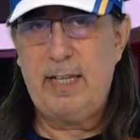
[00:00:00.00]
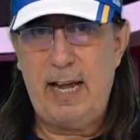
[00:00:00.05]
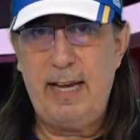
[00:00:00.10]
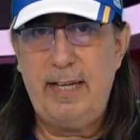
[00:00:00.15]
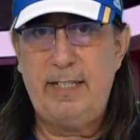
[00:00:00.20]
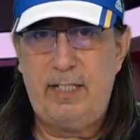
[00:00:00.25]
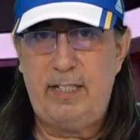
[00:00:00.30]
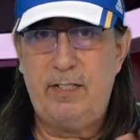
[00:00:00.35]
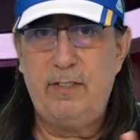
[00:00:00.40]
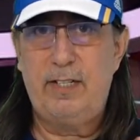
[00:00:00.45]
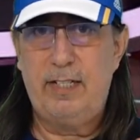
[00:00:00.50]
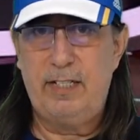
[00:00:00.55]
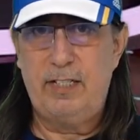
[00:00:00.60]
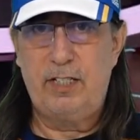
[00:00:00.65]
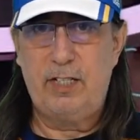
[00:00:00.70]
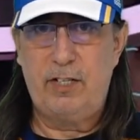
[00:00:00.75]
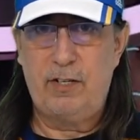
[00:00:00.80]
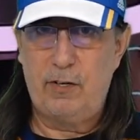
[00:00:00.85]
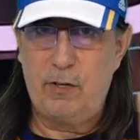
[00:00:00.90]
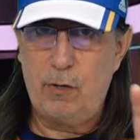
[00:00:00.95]
I still
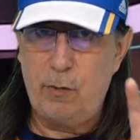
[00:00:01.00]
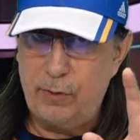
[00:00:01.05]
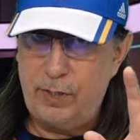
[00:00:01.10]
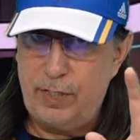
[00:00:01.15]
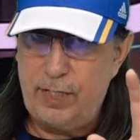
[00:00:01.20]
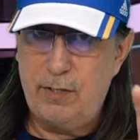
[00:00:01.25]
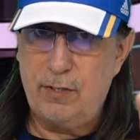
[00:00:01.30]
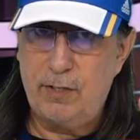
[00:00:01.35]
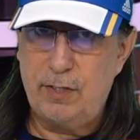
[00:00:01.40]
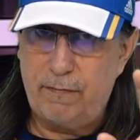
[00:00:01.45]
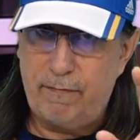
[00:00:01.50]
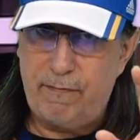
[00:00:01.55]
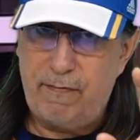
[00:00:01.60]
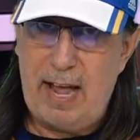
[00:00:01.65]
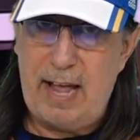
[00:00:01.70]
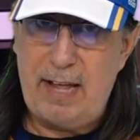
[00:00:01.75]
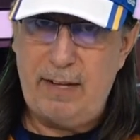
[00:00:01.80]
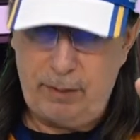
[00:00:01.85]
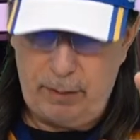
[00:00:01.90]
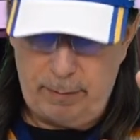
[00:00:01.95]
consider those years
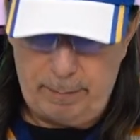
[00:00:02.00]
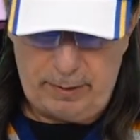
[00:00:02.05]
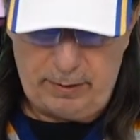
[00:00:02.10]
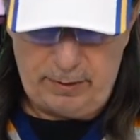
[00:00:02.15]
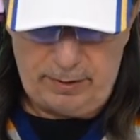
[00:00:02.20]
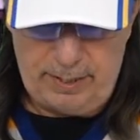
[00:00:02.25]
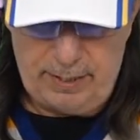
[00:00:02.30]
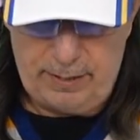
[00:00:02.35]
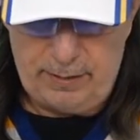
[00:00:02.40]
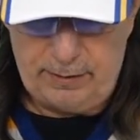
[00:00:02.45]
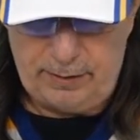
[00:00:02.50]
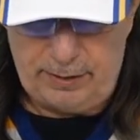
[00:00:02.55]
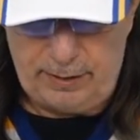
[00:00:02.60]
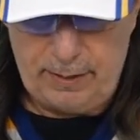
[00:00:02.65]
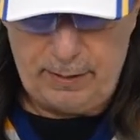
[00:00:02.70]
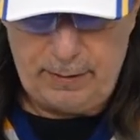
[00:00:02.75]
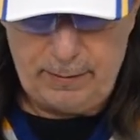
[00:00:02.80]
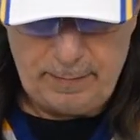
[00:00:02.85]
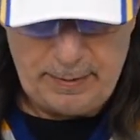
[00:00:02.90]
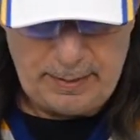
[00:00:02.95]
valuable years, you
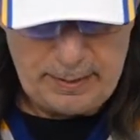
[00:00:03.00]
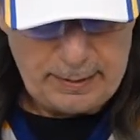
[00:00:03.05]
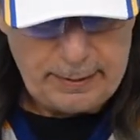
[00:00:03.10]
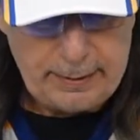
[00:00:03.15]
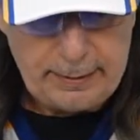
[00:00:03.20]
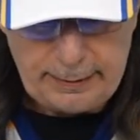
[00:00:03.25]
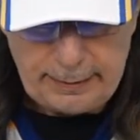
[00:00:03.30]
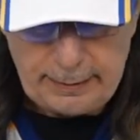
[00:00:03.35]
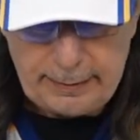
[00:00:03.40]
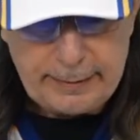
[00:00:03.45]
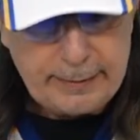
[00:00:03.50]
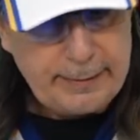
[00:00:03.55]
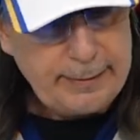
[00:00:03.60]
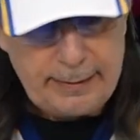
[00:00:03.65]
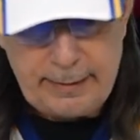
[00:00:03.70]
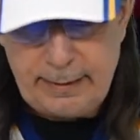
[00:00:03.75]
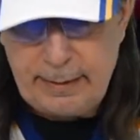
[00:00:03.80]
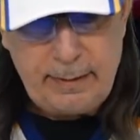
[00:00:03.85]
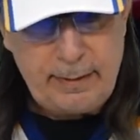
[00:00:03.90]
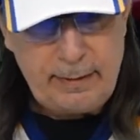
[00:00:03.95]
know.
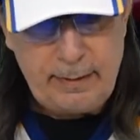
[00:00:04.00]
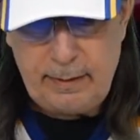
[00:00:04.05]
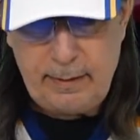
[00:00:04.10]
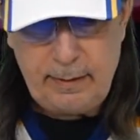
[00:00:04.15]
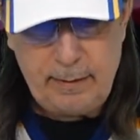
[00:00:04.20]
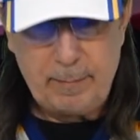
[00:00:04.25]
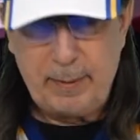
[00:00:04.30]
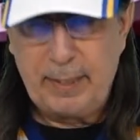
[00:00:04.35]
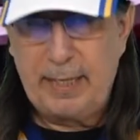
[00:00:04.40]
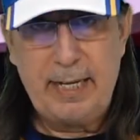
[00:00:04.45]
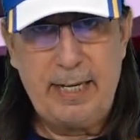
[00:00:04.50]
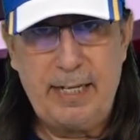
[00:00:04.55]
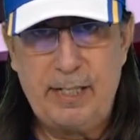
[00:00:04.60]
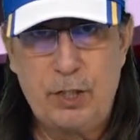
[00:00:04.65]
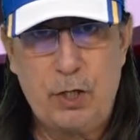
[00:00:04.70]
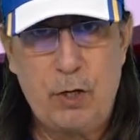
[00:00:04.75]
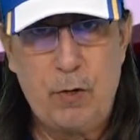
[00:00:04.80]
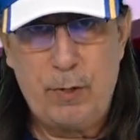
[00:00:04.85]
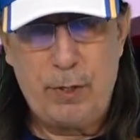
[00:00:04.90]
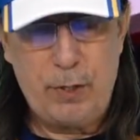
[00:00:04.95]

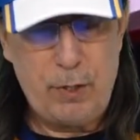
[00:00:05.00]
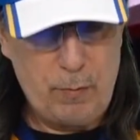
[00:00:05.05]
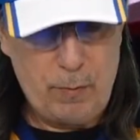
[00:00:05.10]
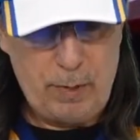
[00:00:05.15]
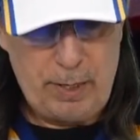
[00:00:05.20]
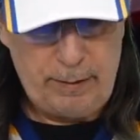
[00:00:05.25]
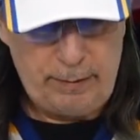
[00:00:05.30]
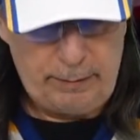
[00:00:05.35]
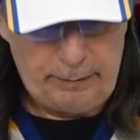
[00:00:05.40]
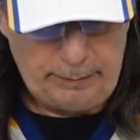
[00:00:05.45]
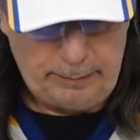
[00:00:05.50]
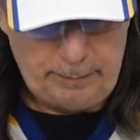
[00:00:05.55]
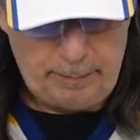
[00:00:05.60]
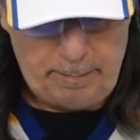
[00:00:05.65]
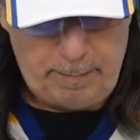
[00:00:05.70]
MacKinnon's going nowhere.